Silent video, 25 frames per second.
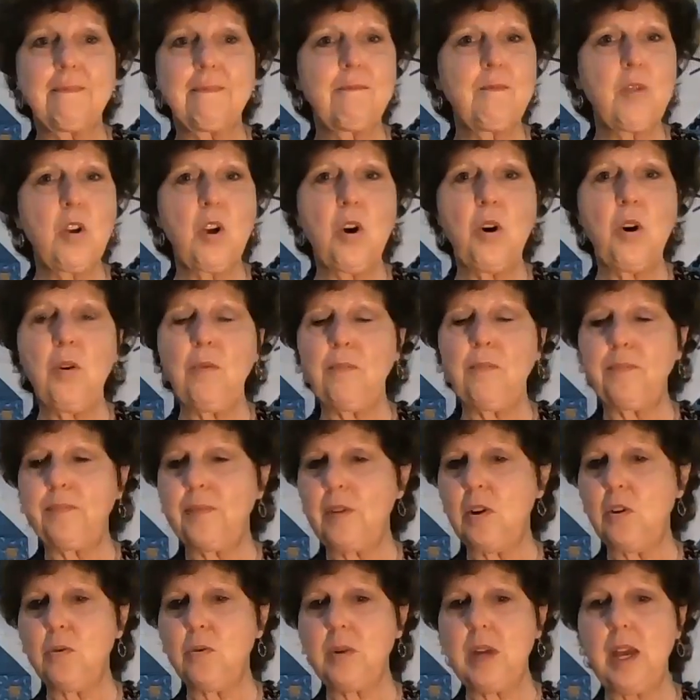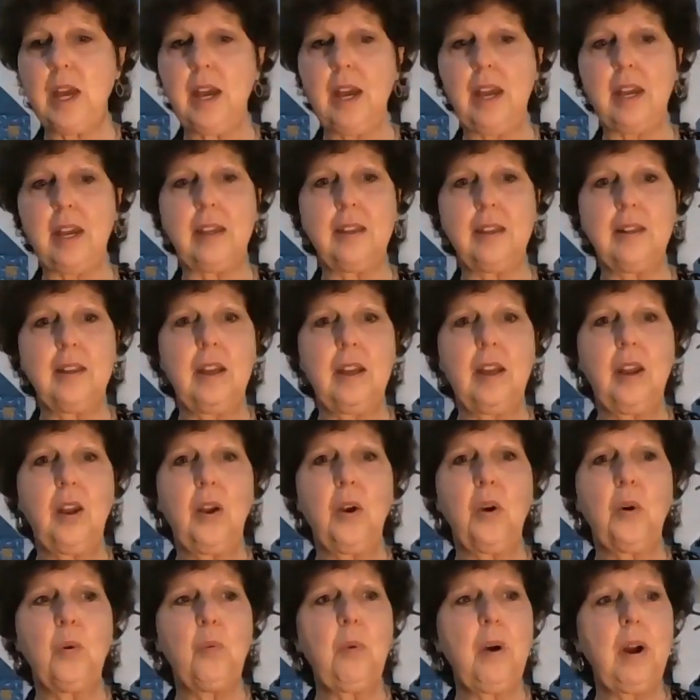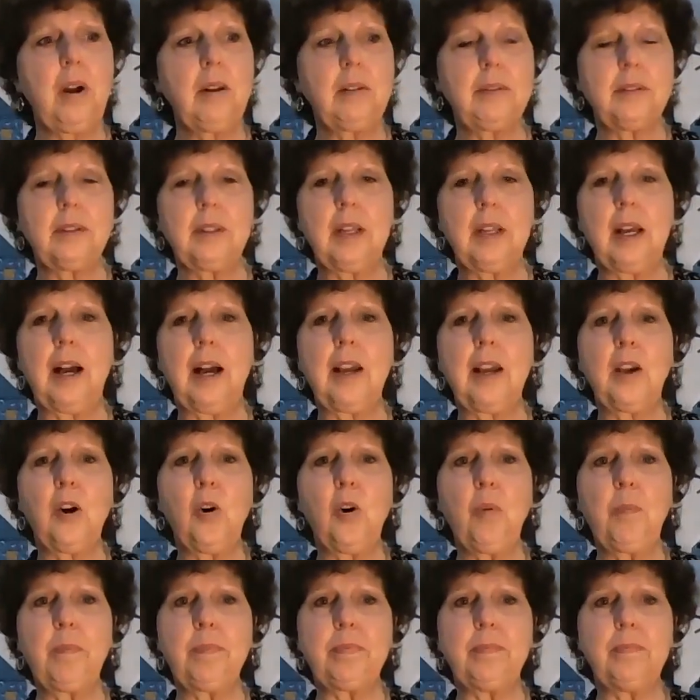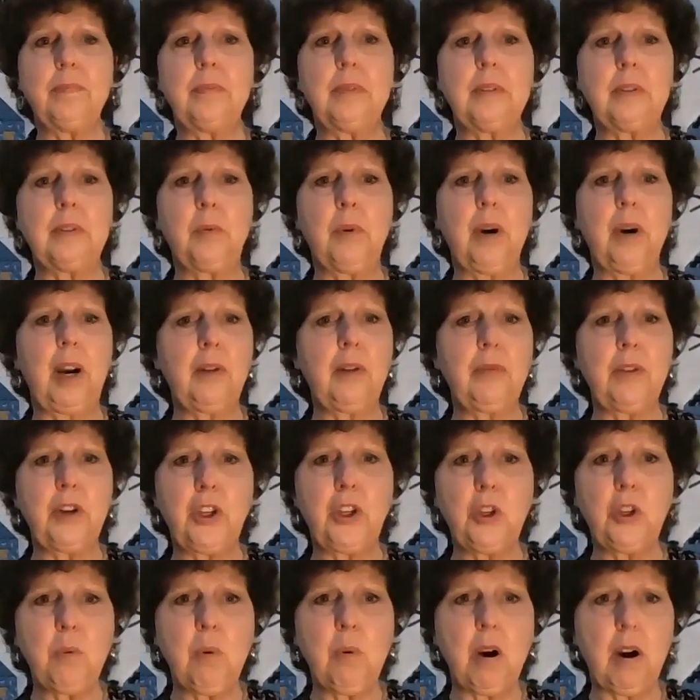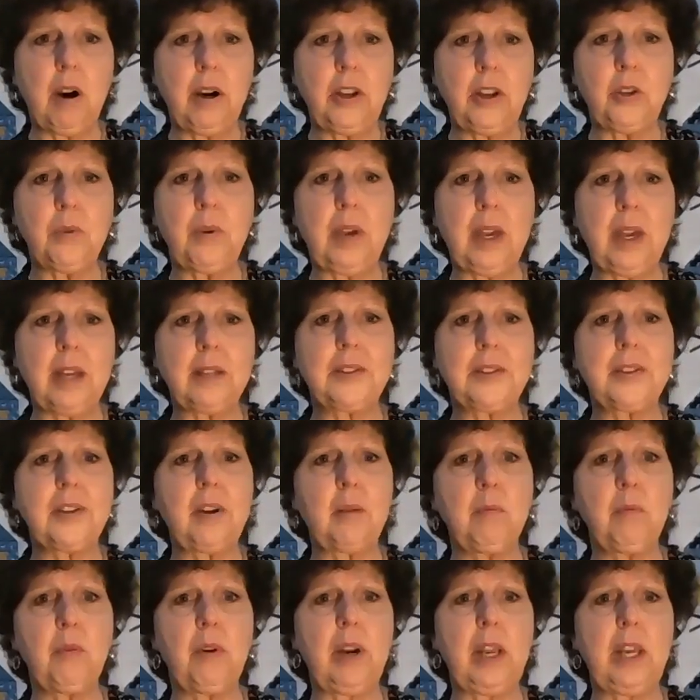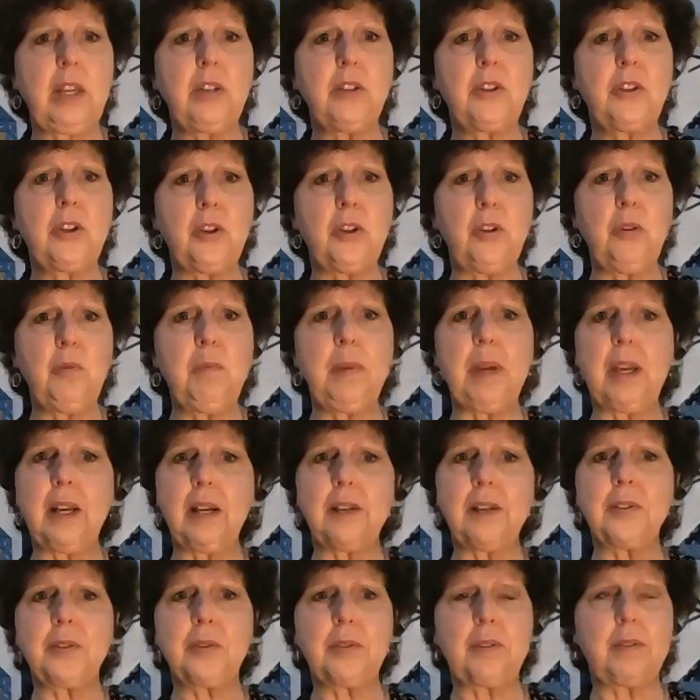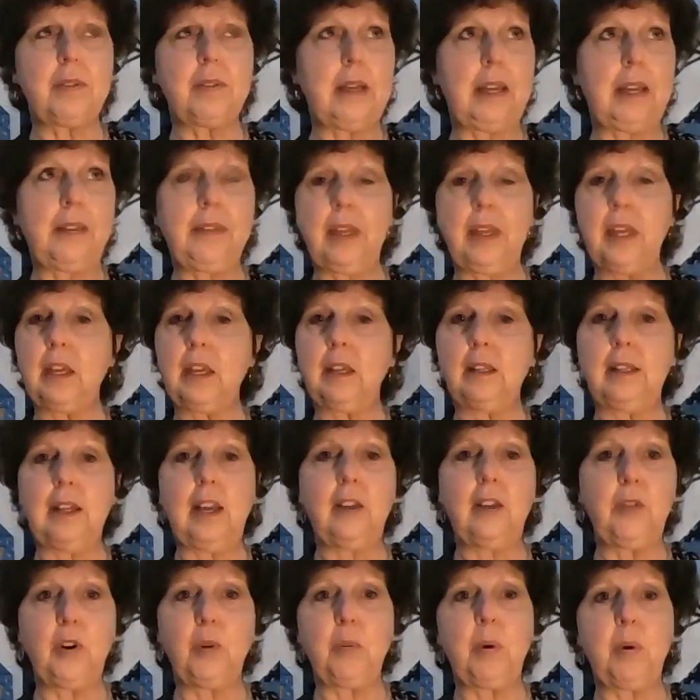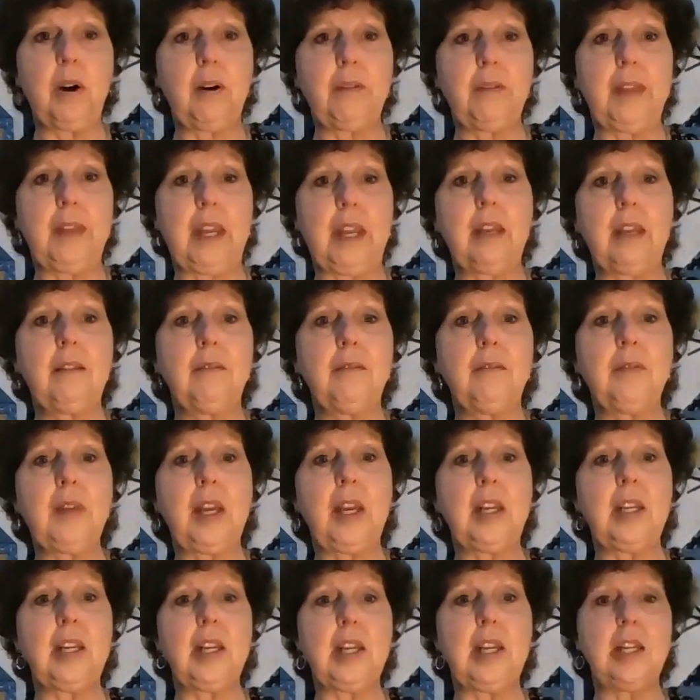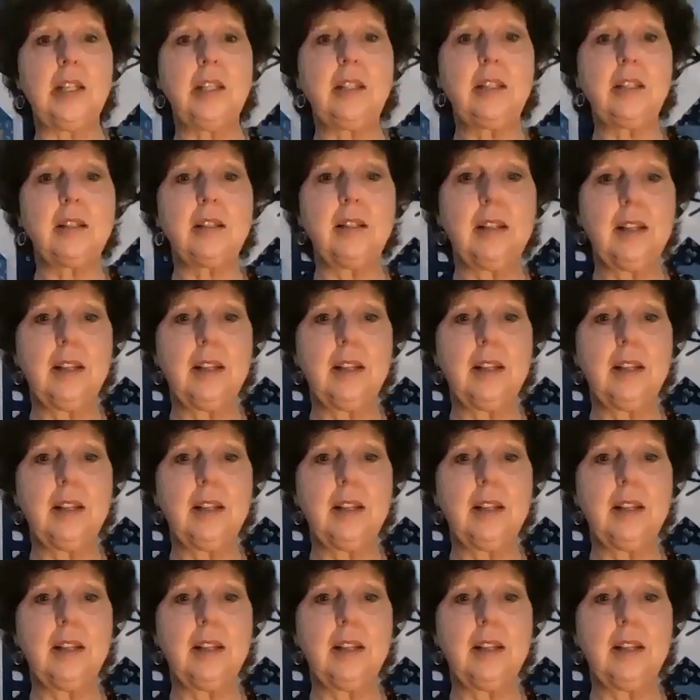No? Okay. Well, I hope wherever you are, you get some rain too, because I think everywhere they need it.